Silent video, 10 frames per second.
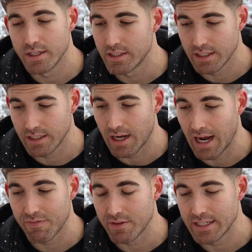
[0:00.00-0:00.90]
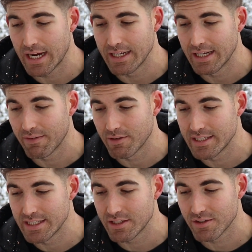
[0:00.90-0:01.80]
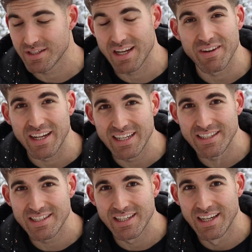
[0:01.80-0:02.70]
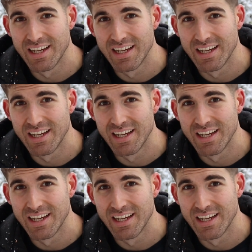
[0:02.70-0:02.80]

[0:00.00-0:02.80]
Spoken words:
because I have to tighten it every 6 or 7 hits.